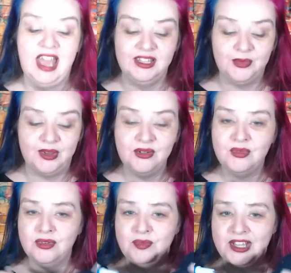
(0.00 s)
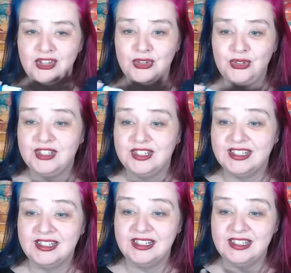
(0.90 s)
as well, will be used
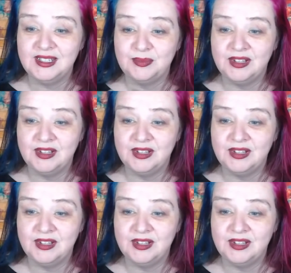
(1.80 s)
in this,